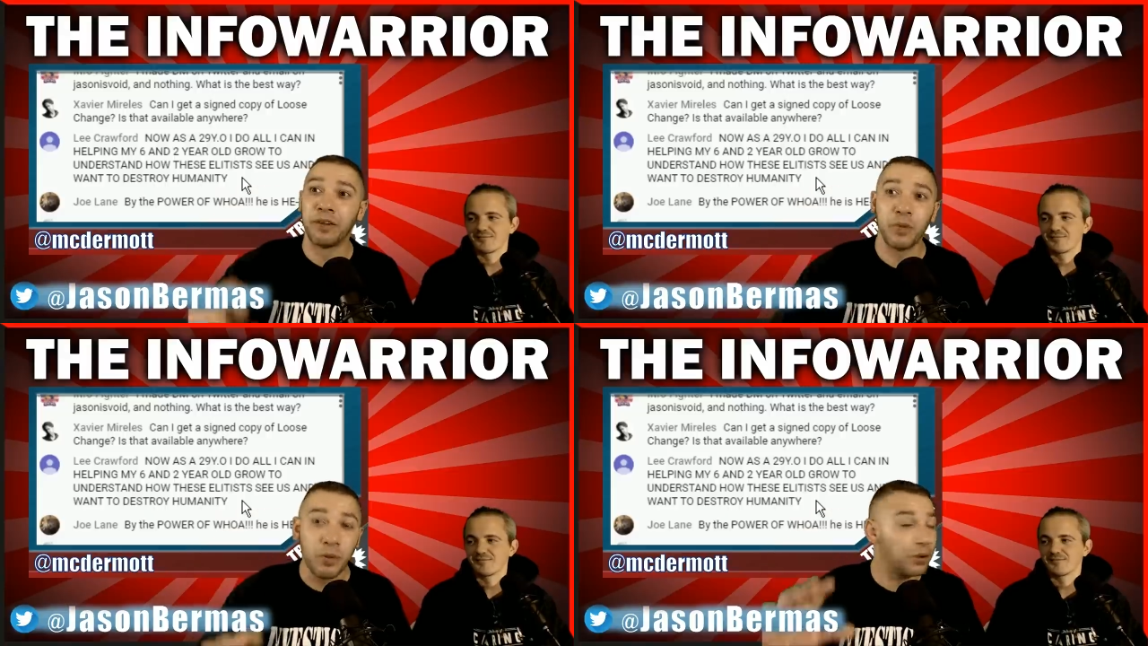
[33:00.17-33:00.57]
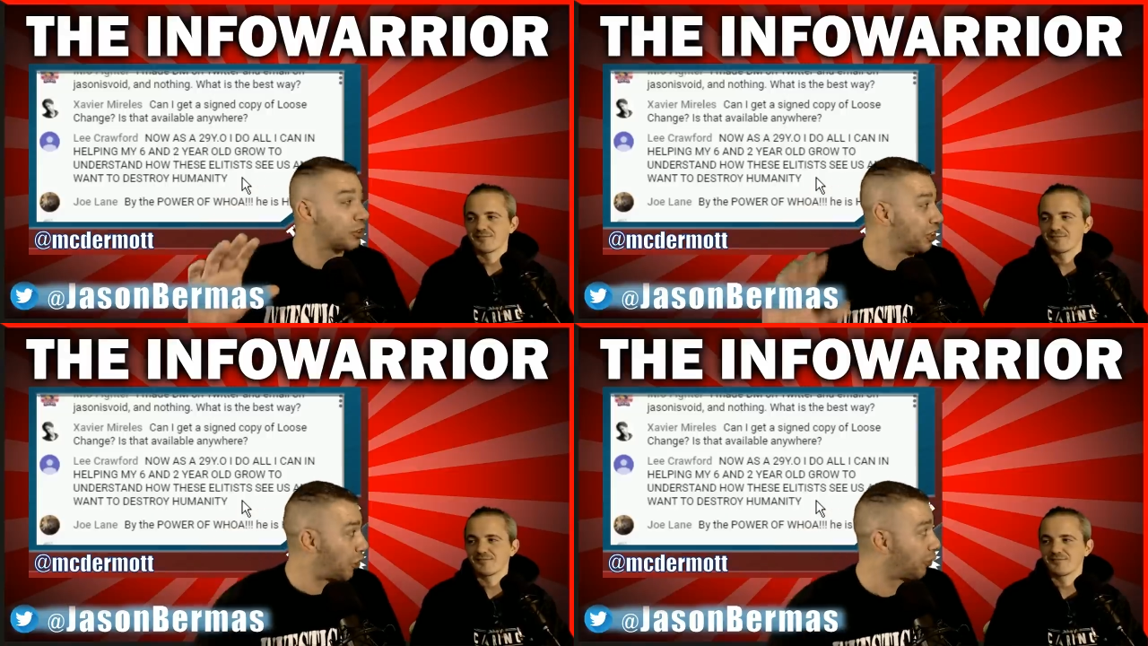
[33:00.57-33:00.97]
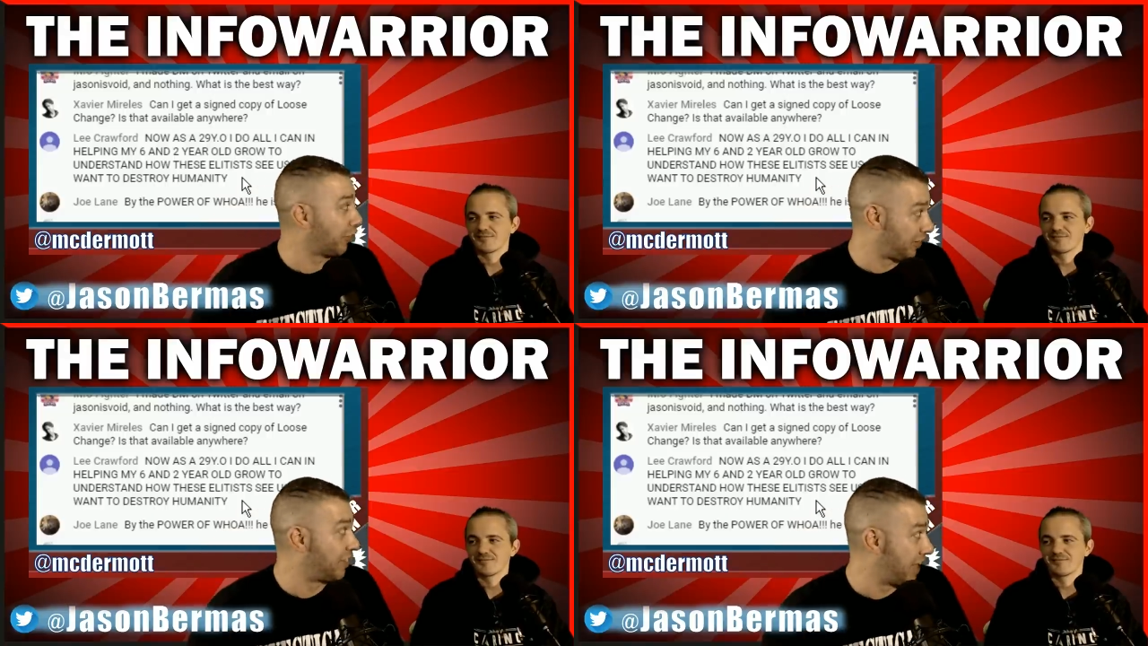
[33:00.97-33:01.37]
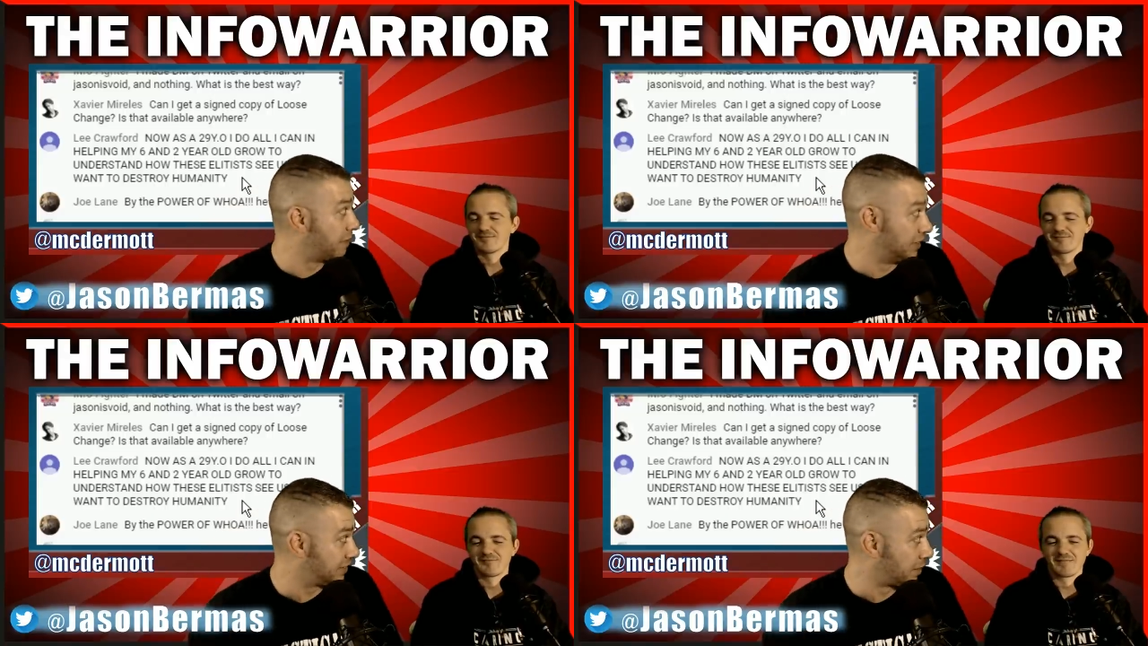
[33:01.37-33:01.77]
Speaker 1: We were lower than them
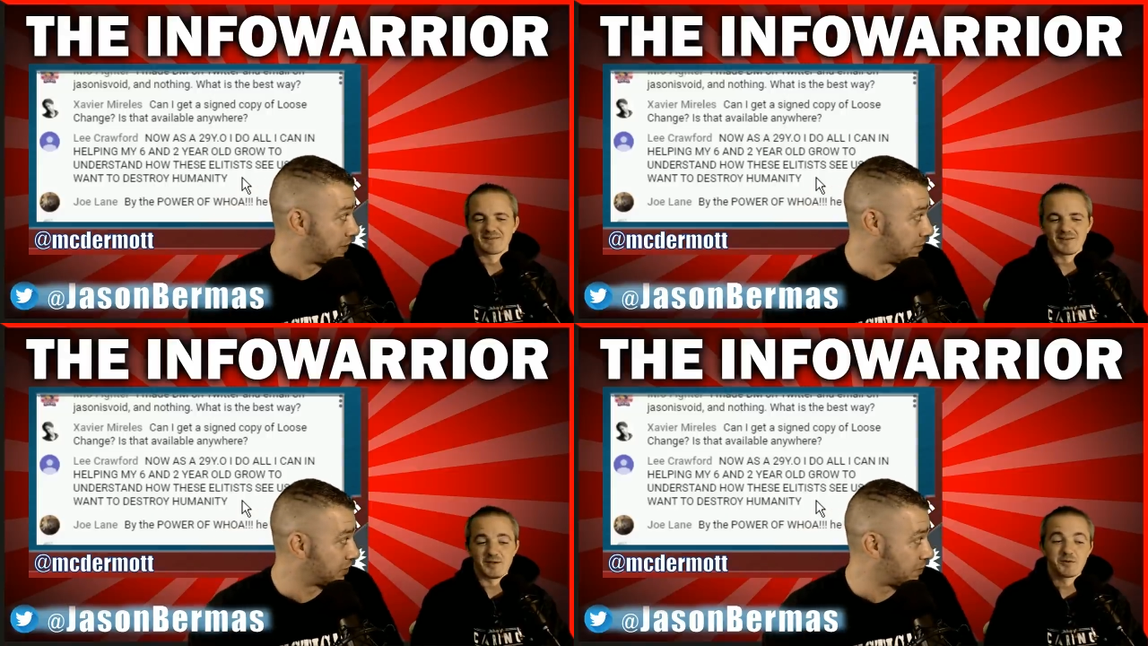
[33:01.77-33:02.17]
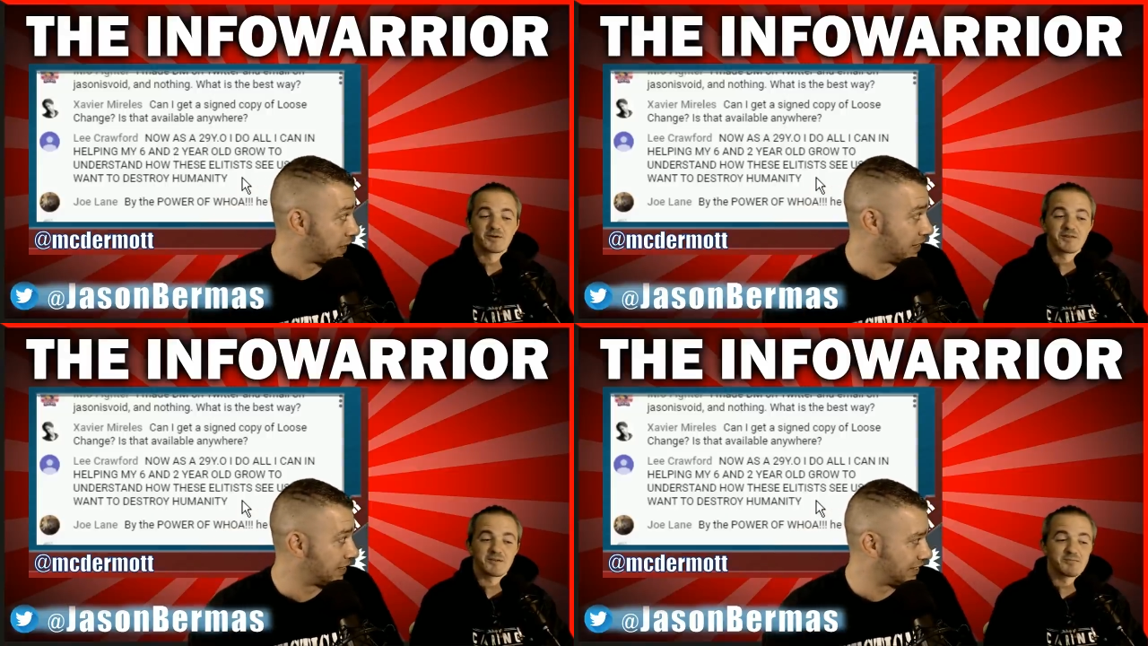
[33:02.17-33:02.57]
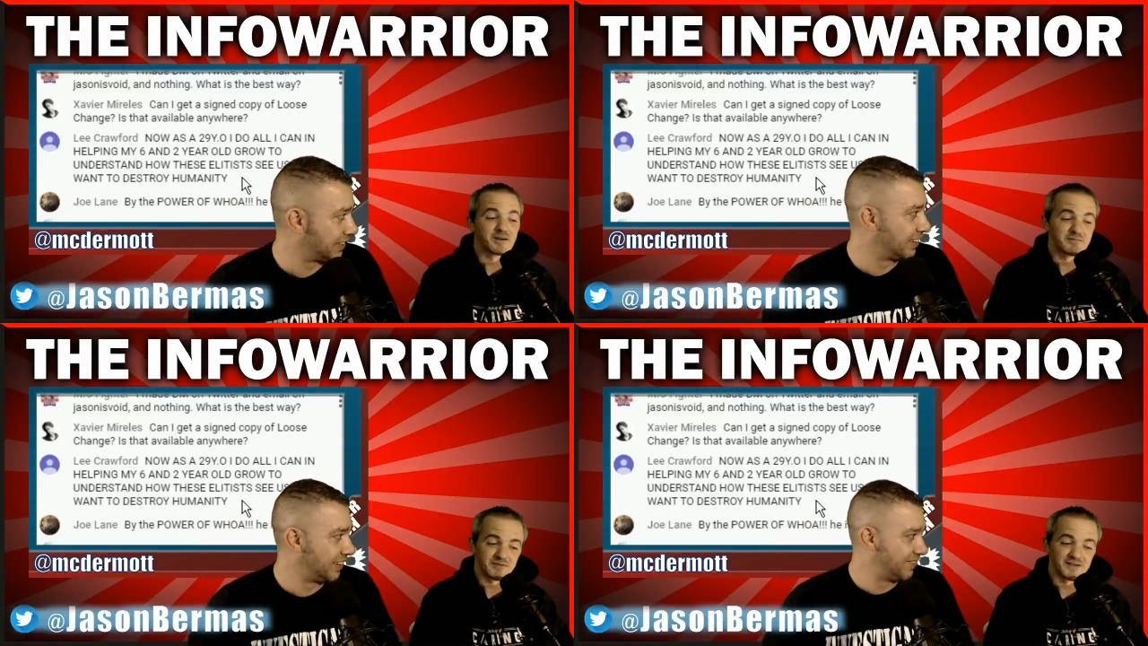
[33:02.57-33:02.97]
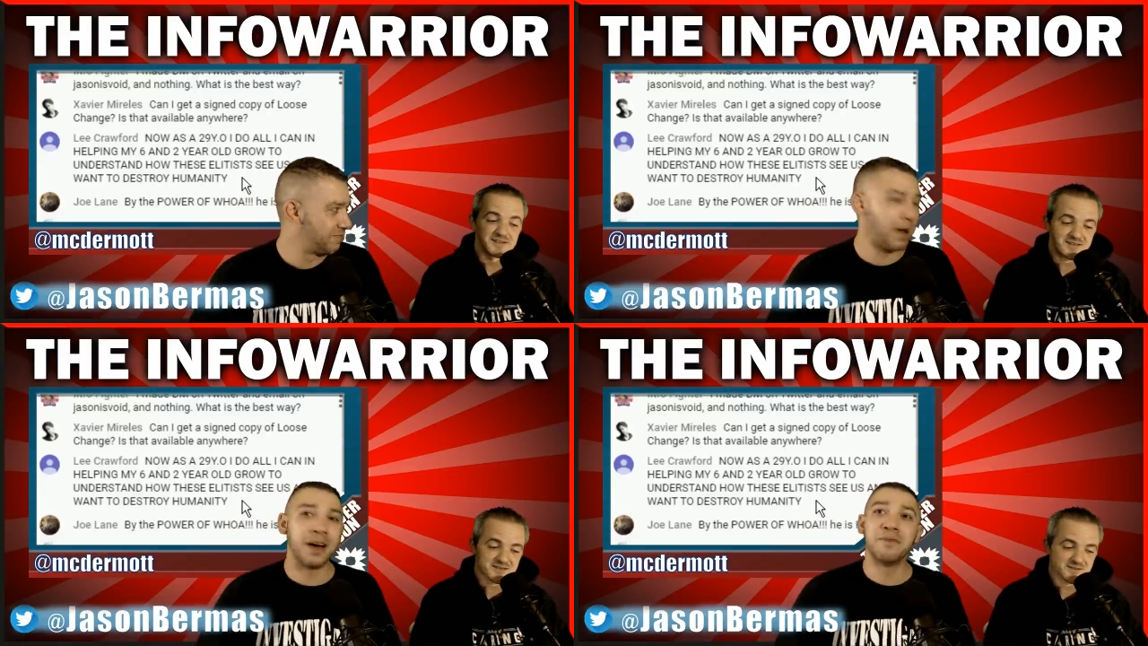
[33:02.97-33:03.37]
in some people. Lower than bum
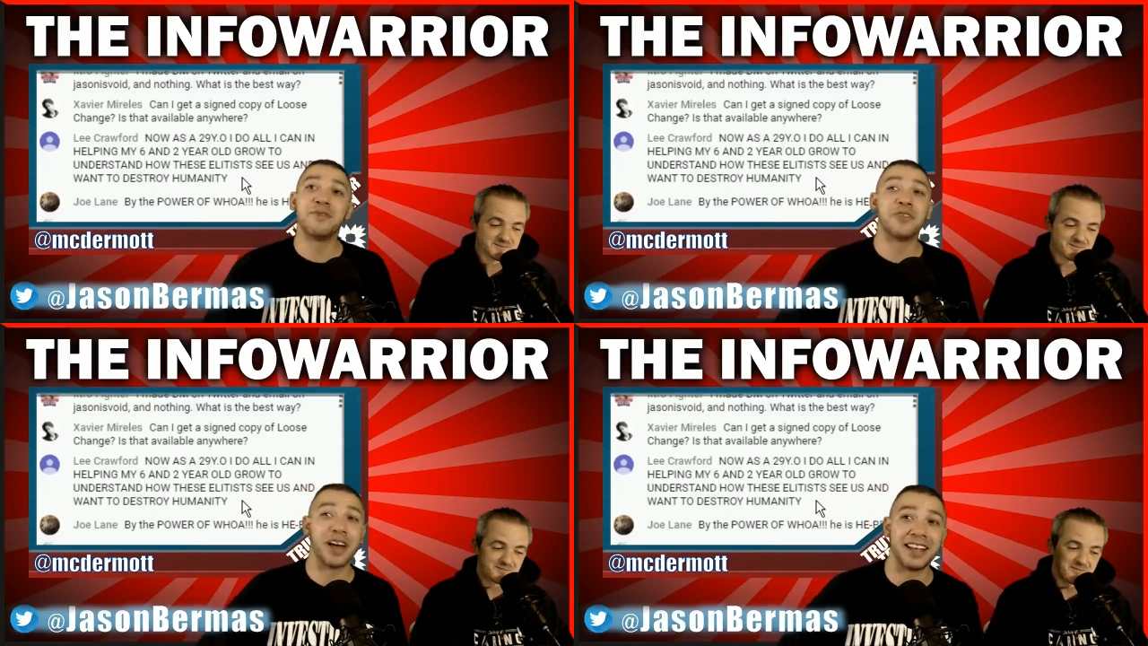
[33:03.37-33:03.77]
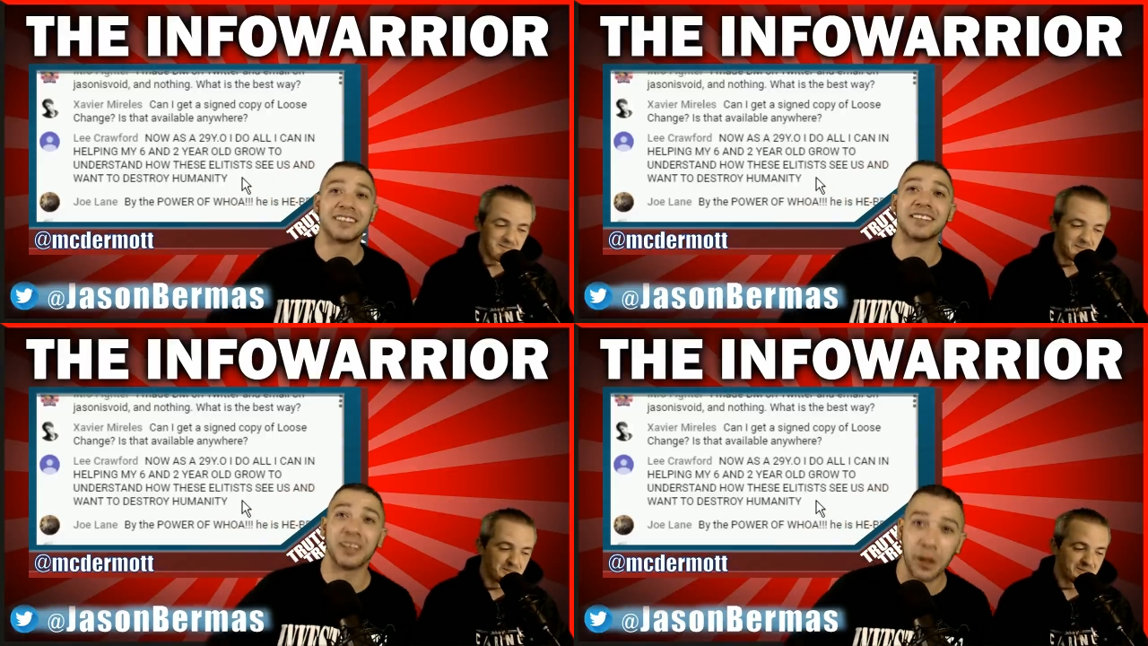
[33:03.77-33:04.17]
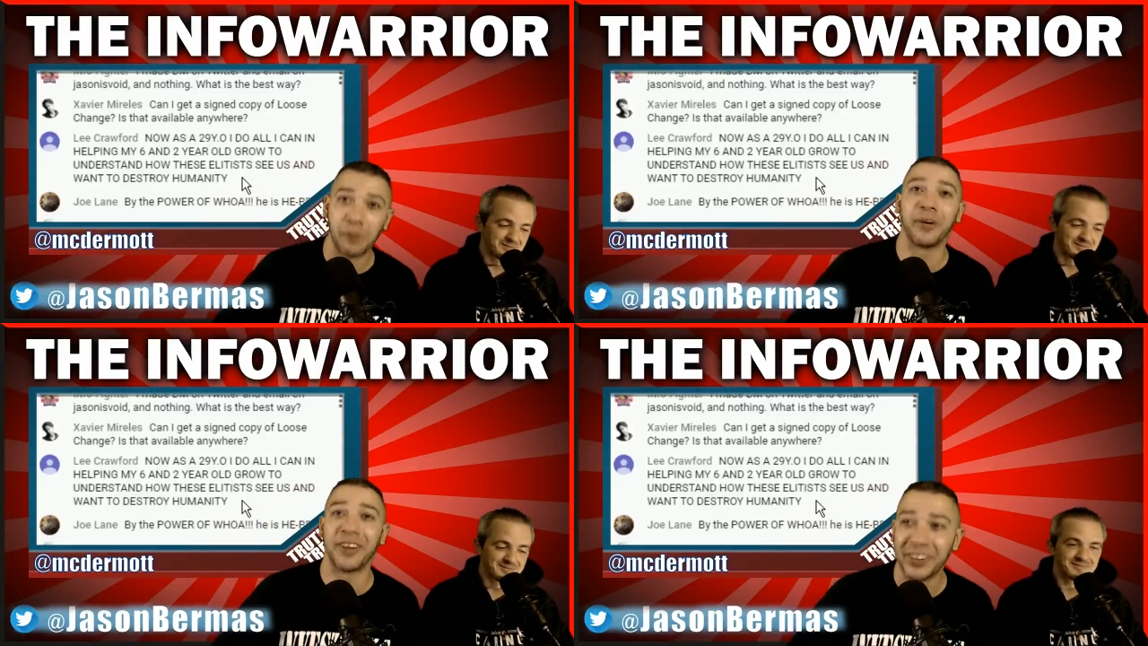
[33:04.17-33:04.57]
fights. Bum fights lower.